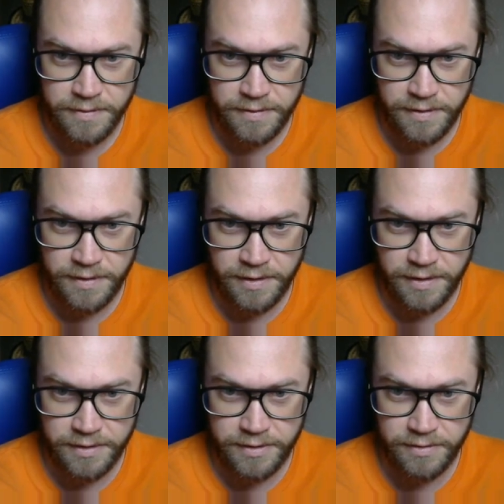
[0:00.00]

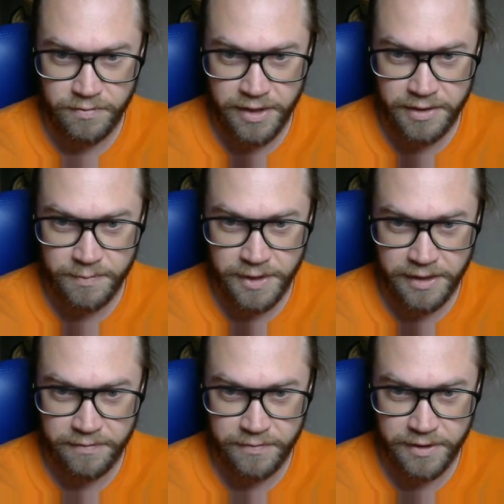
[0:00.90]
It's an array, and we
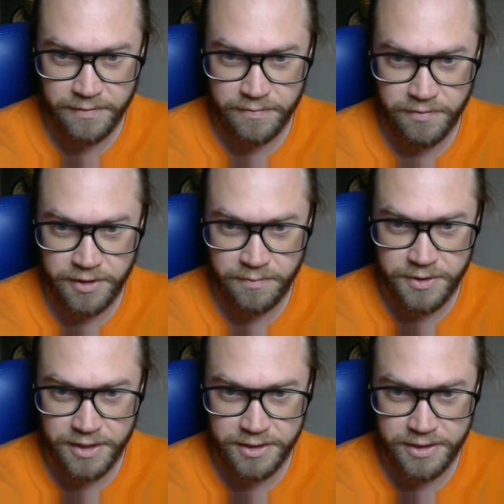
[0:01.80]
have like 3
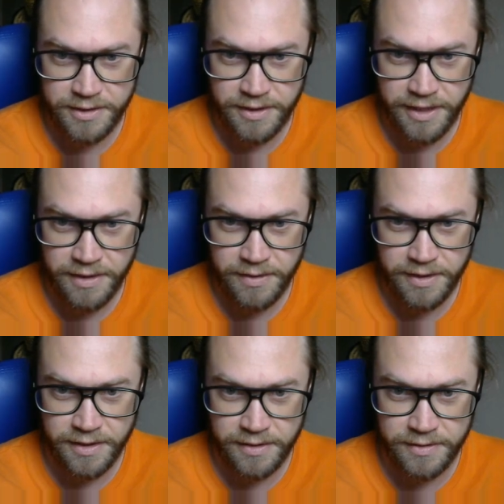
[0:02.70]
objects in there,
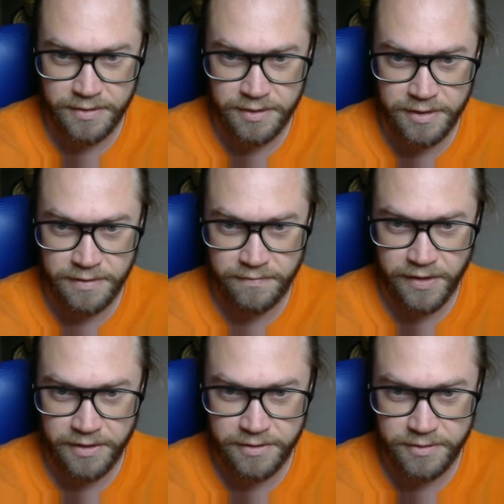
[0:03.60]
and the
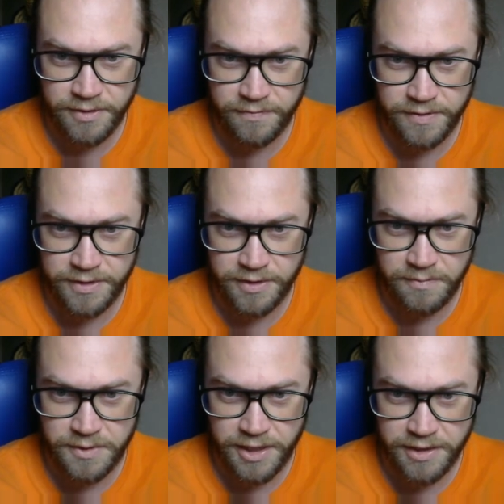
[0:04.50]
values of these
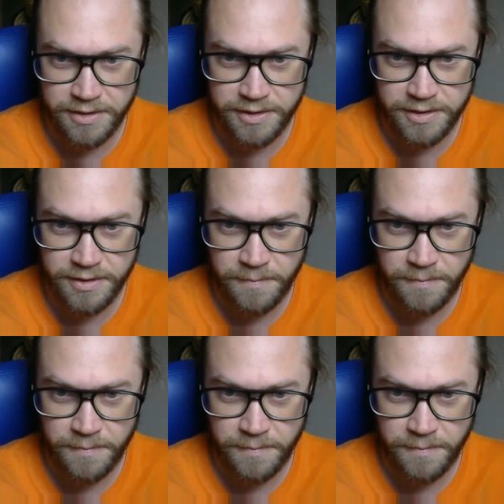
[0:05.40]
objects